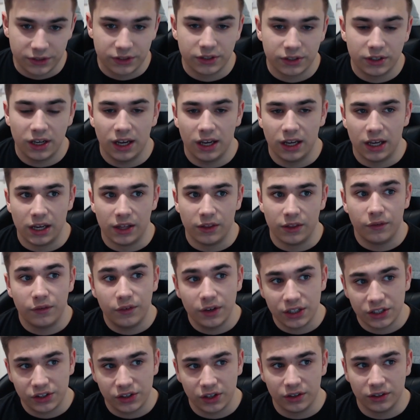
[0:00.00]
The first
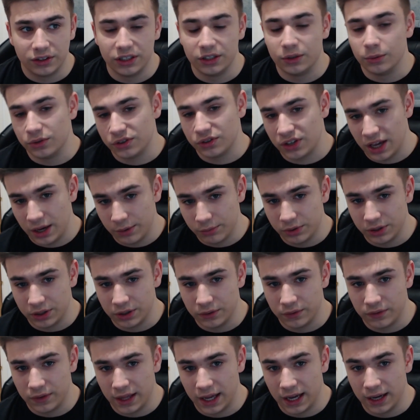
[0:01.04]
thing I did was get rid of
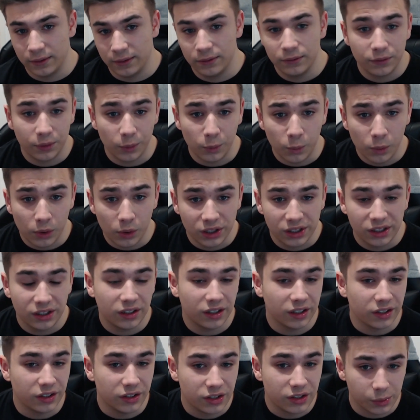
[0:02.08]
that. For one, I
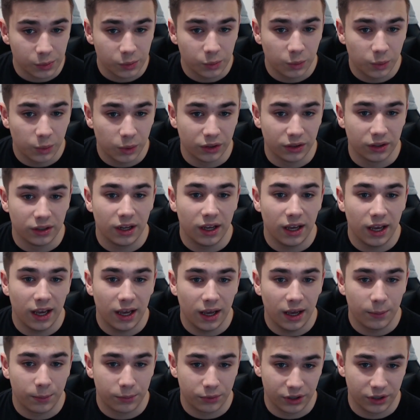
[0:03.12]
don't want a
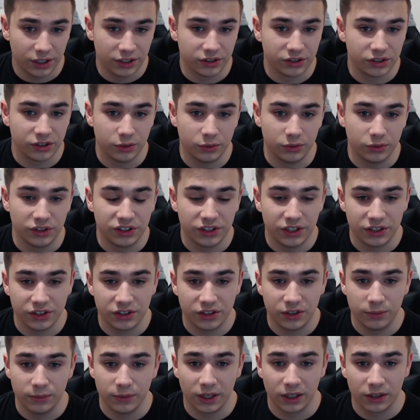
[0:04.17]
pre-installed system
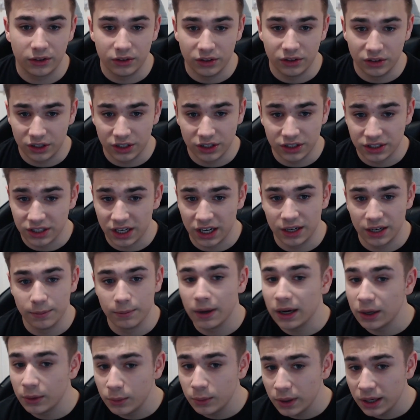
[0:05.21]
that could contain
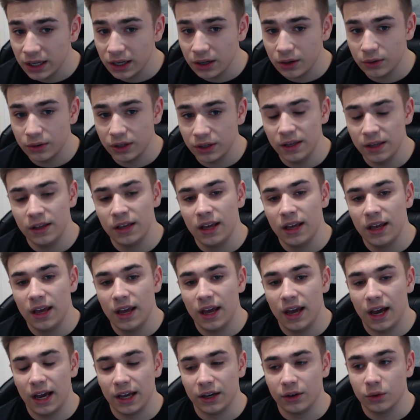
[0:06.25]
malware on it,
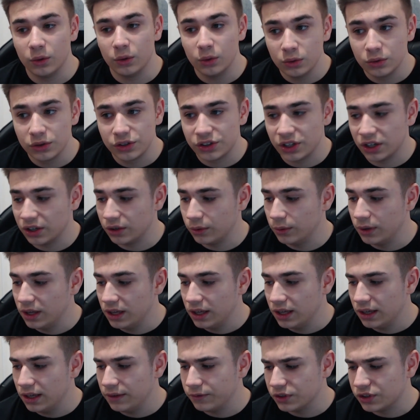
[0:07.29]
and also
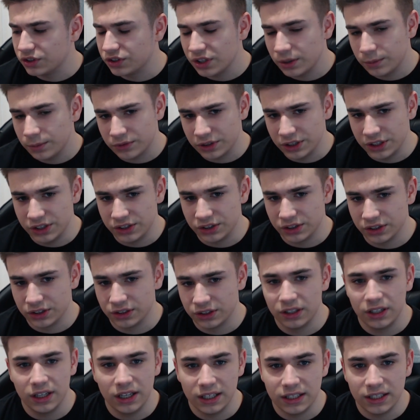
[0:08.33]
for some reason
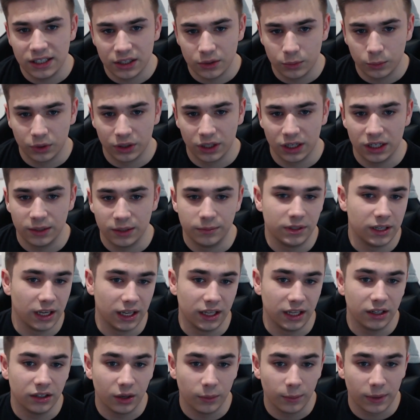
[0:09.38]
it didn't want to update. No
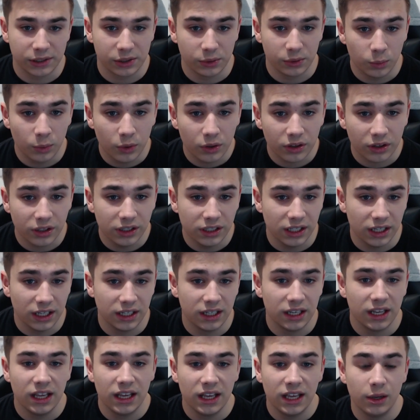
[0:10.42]
matter what I did,
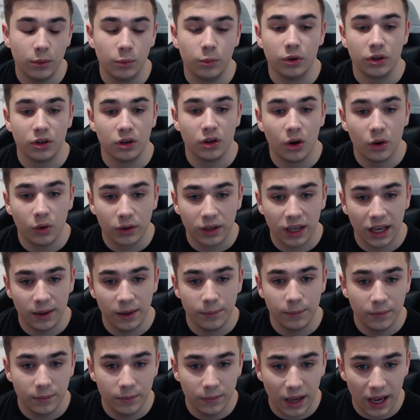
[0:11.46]
it would not get
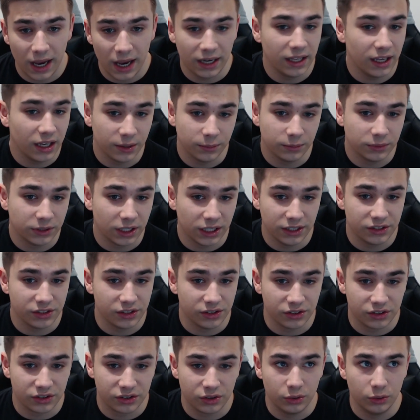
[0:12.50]
any updates
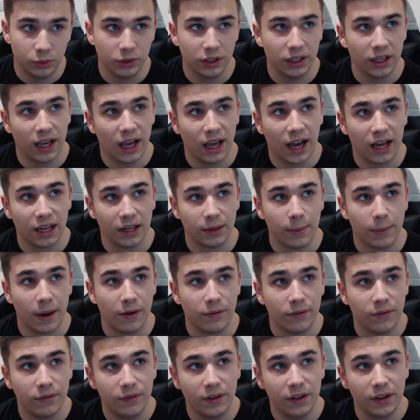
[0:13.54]
installed. It had about
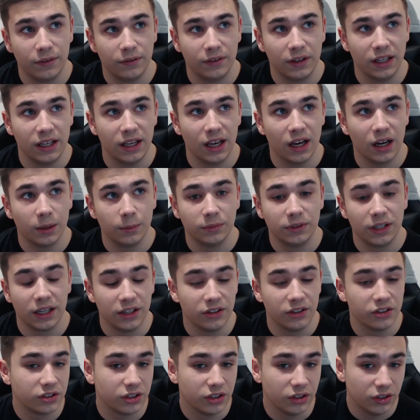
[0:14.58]
50 updates
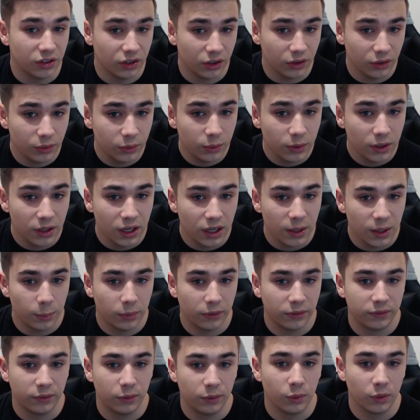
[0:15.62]
to do
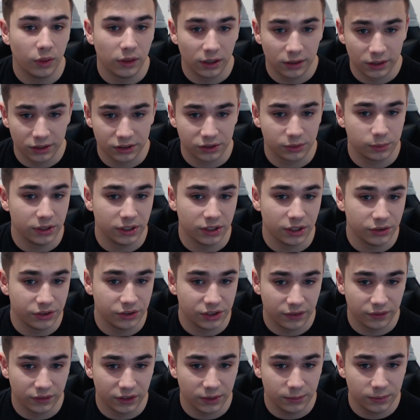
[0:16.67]
before the last Windows 7
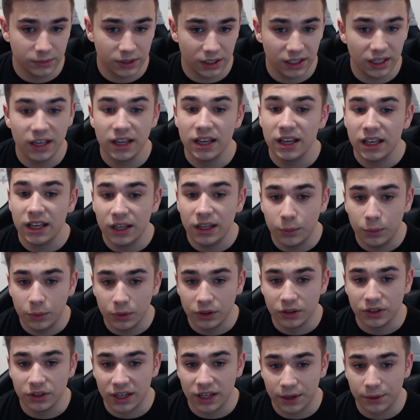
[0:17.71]
update. It wouldn't
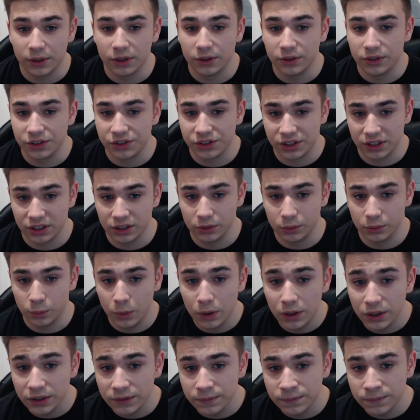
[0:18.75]
download a single one.